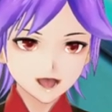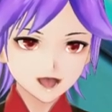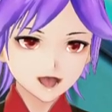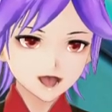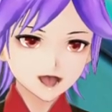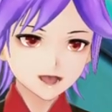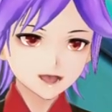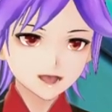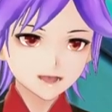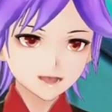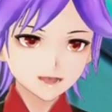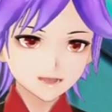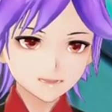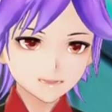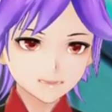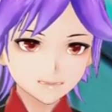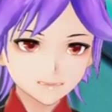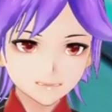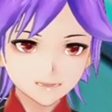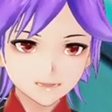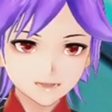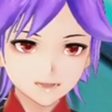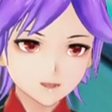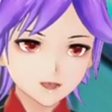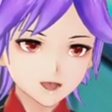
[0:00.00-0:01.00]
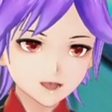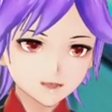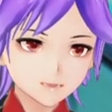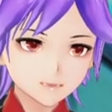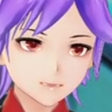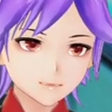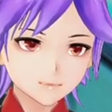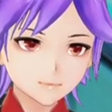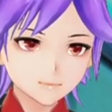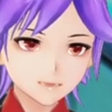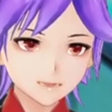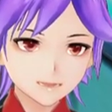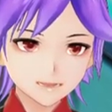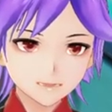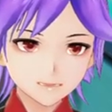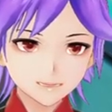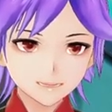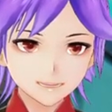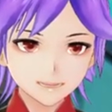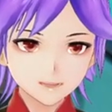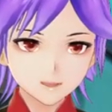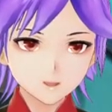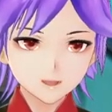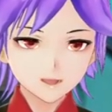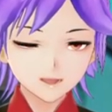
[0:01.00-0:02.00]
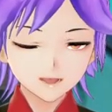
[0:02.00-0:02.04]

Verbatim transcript: let me see uh there we